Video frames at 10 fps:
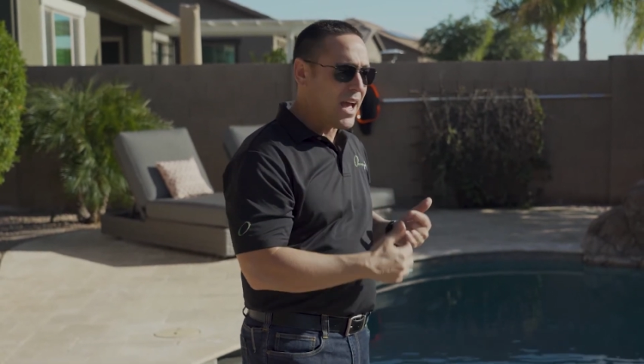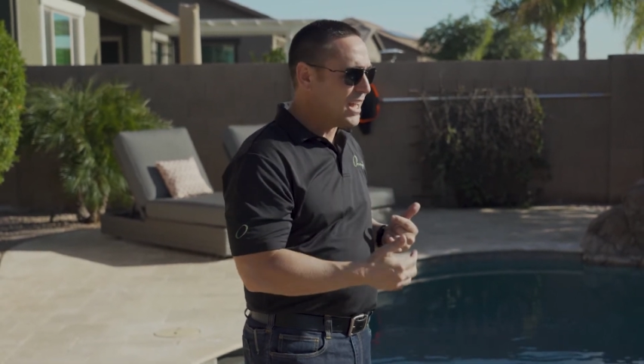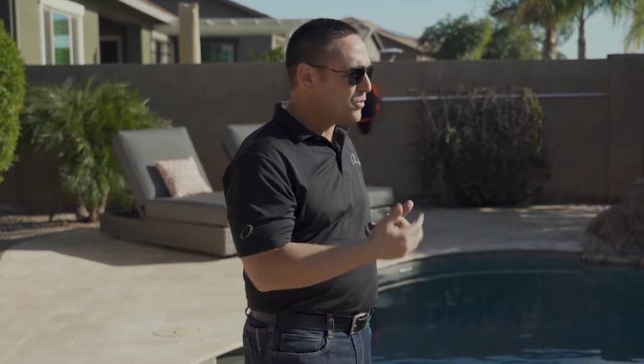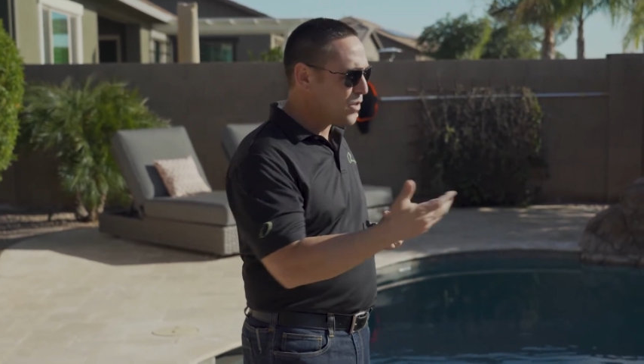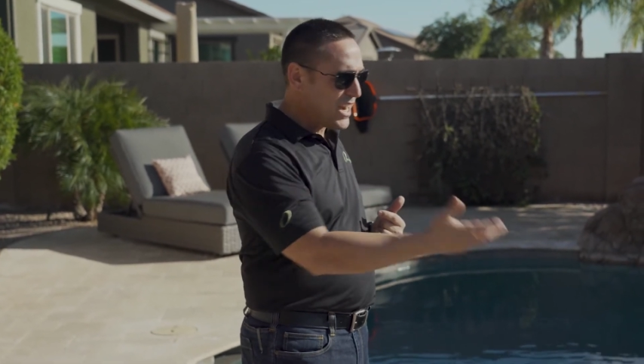
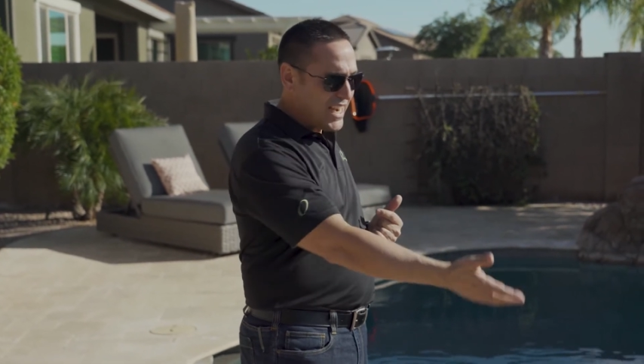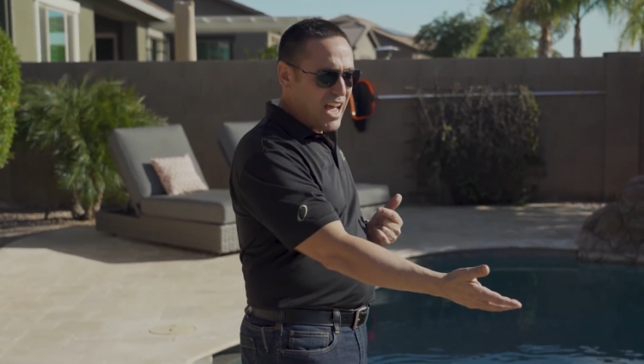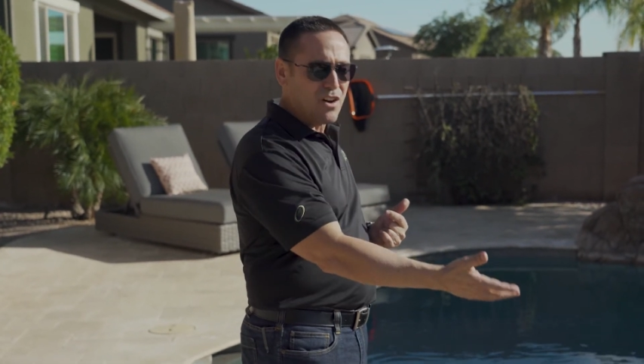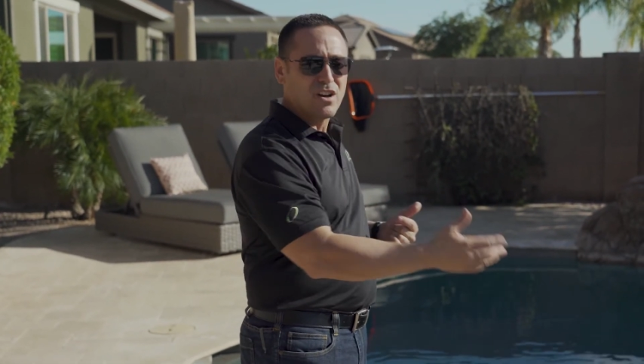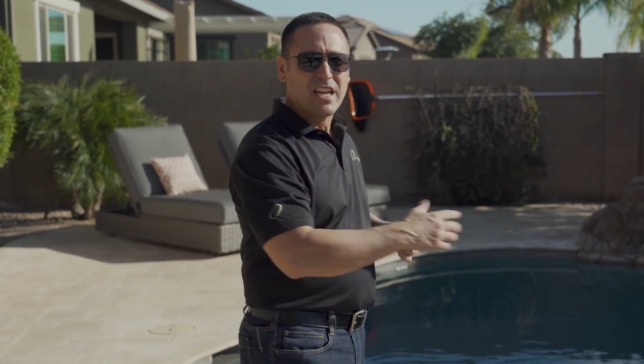and right
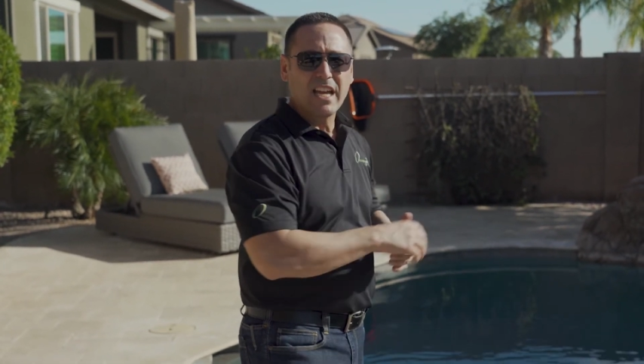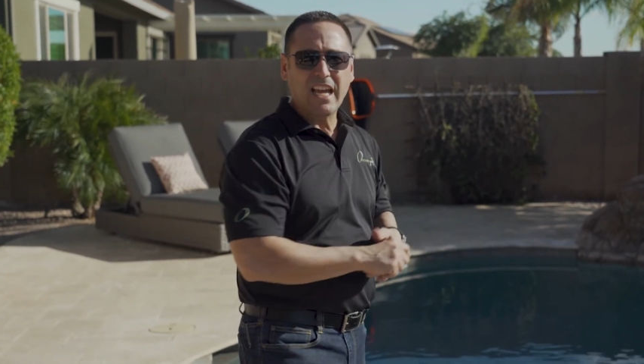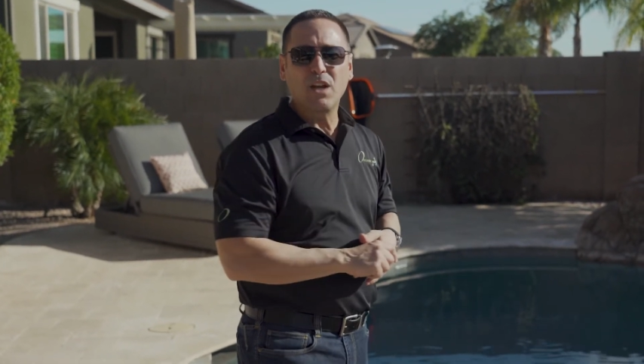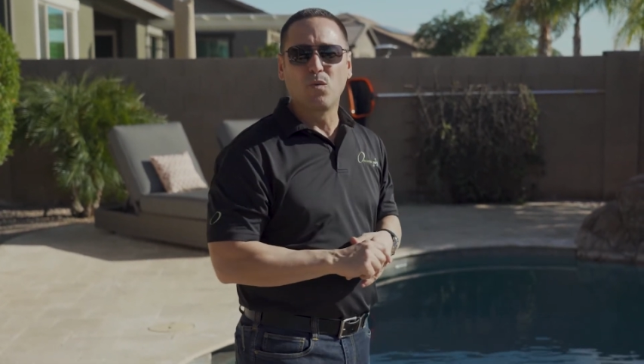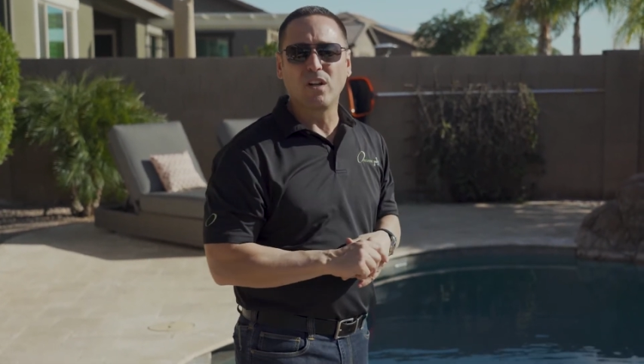now,
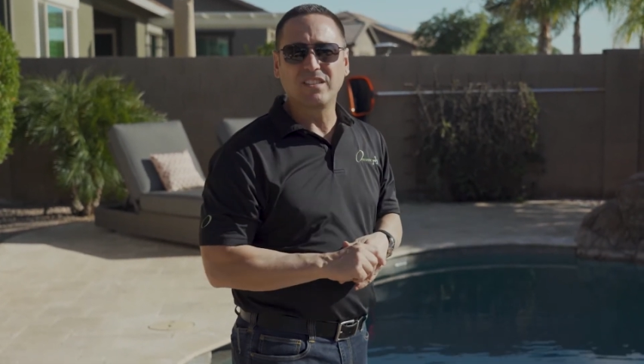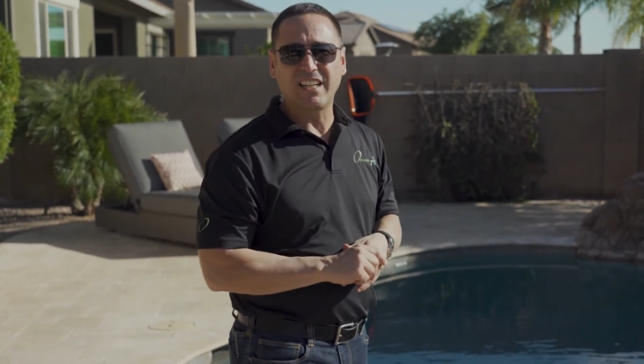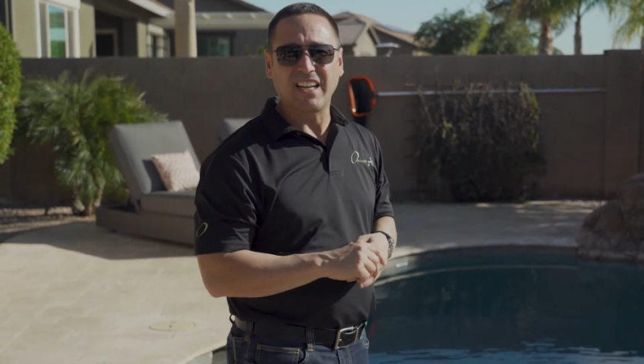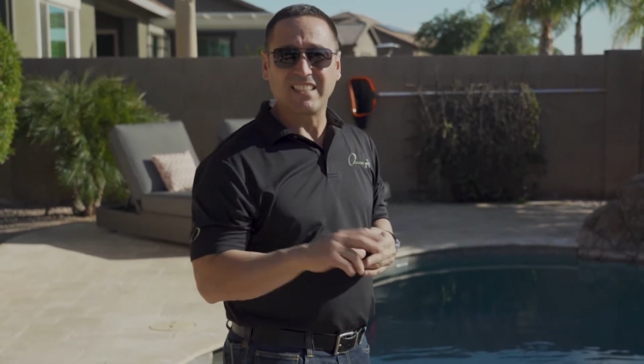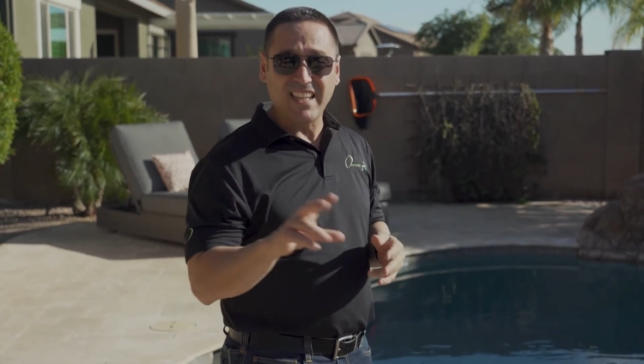he runs it
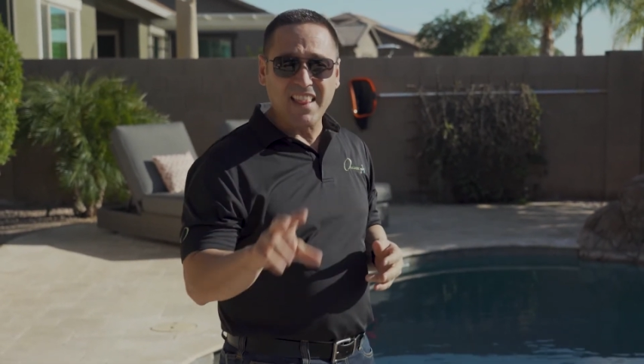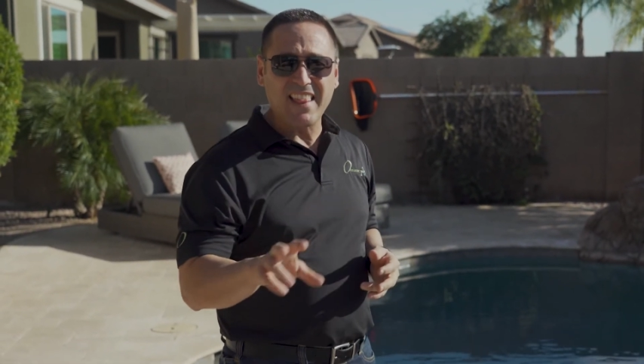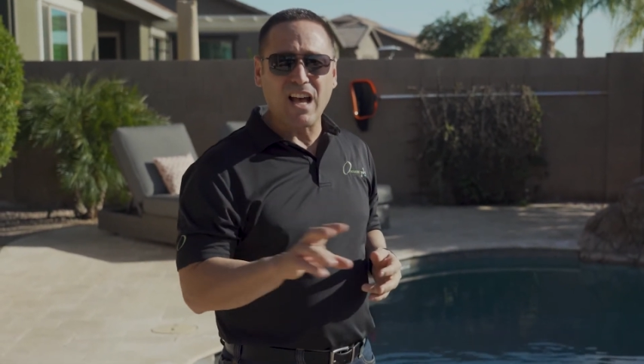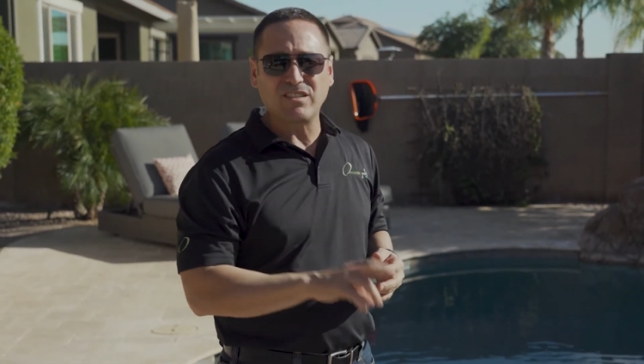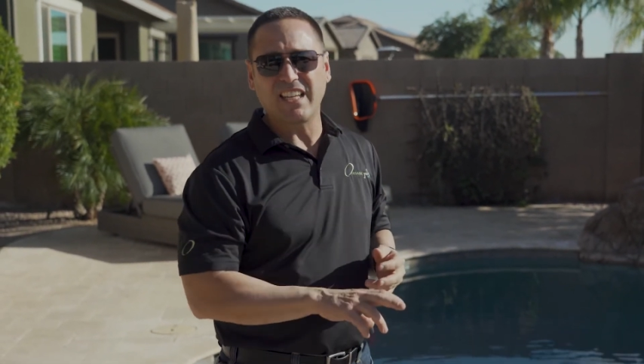at a
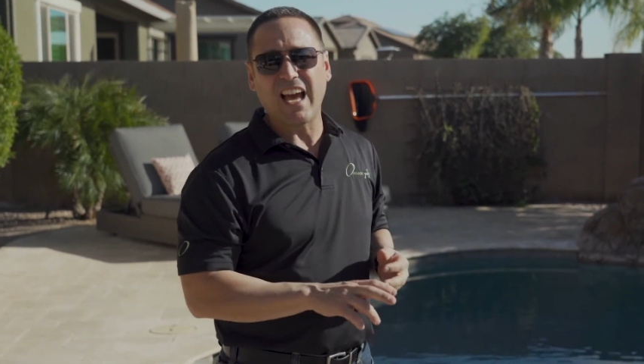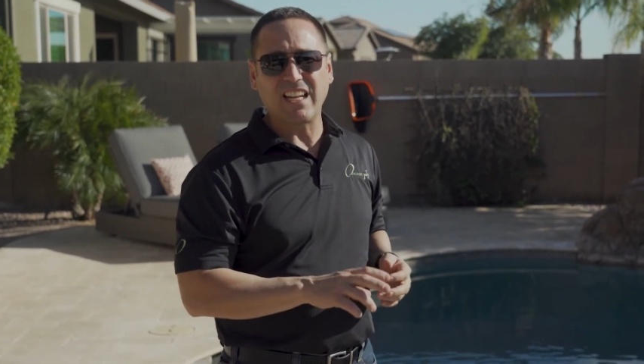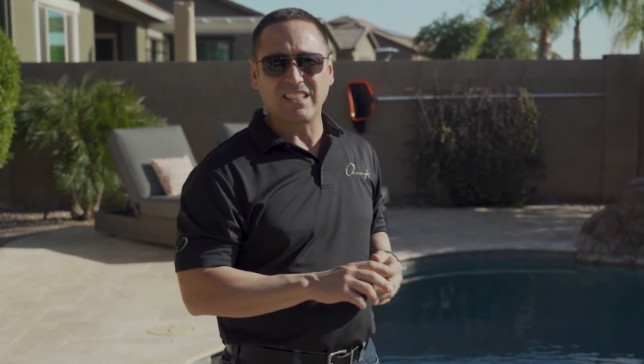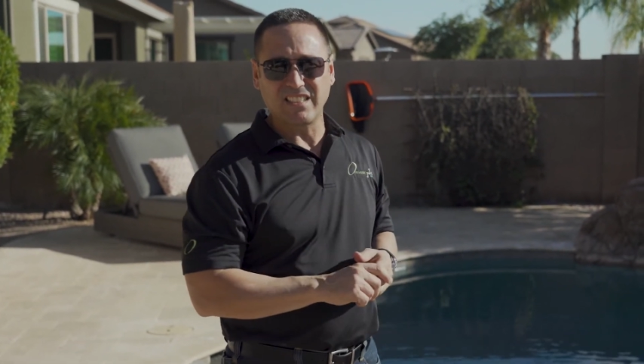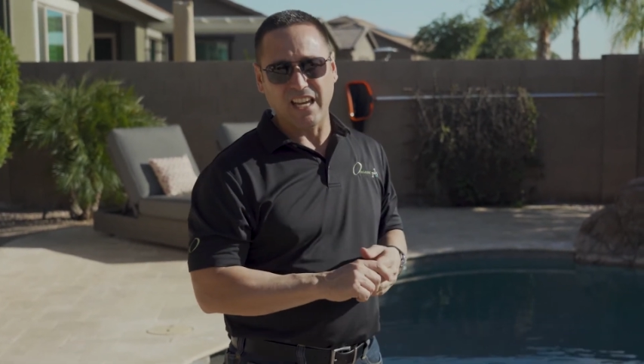10,000
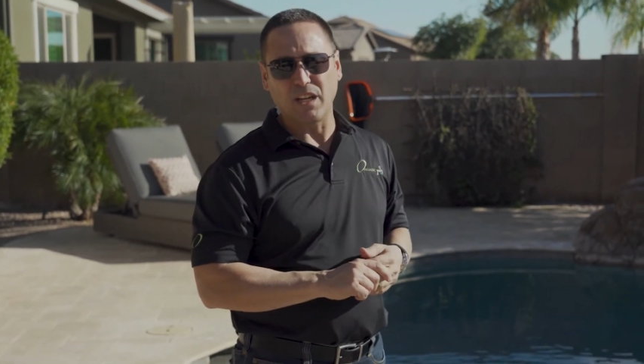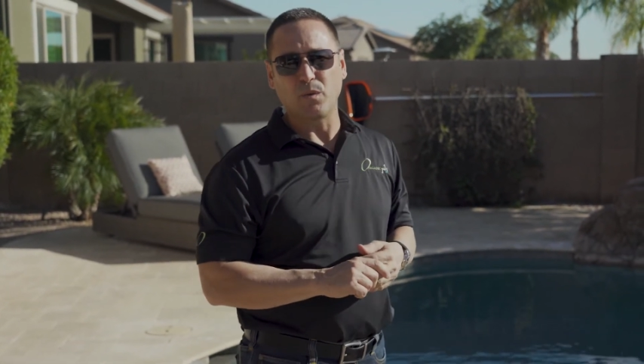gallon setting,